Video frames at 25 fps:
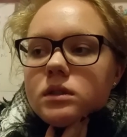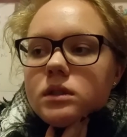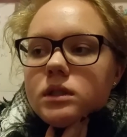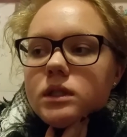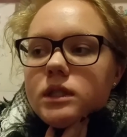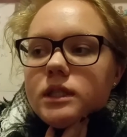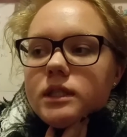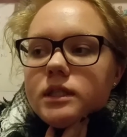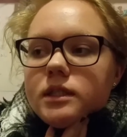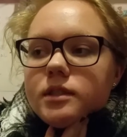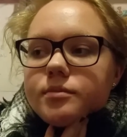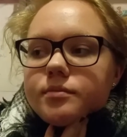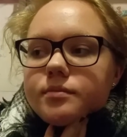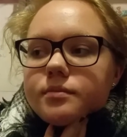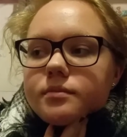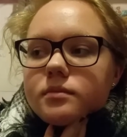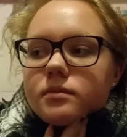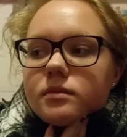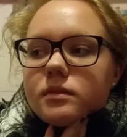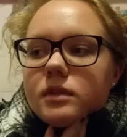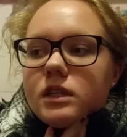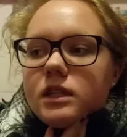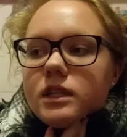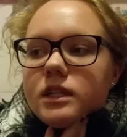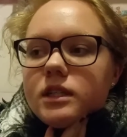Yeah,
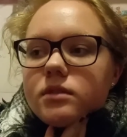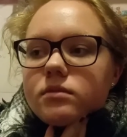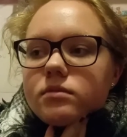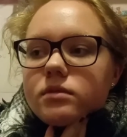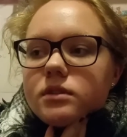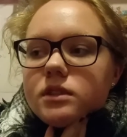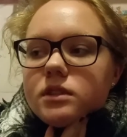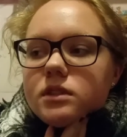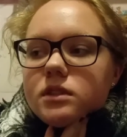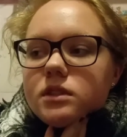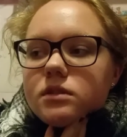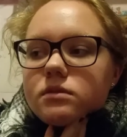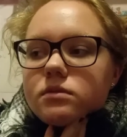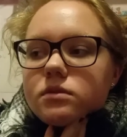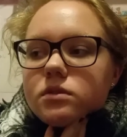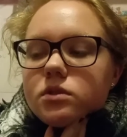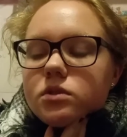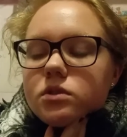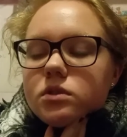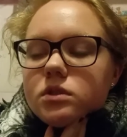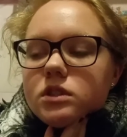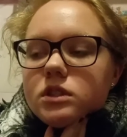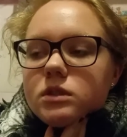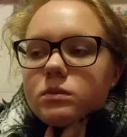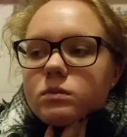life is
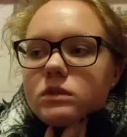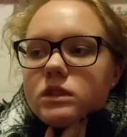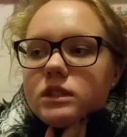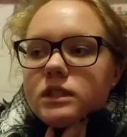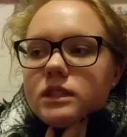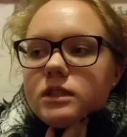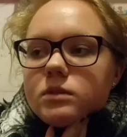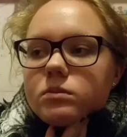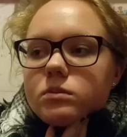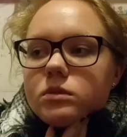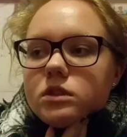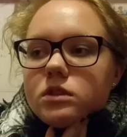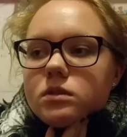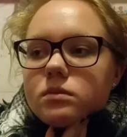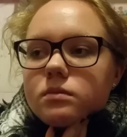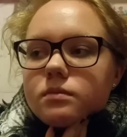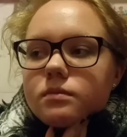difficult sometimes.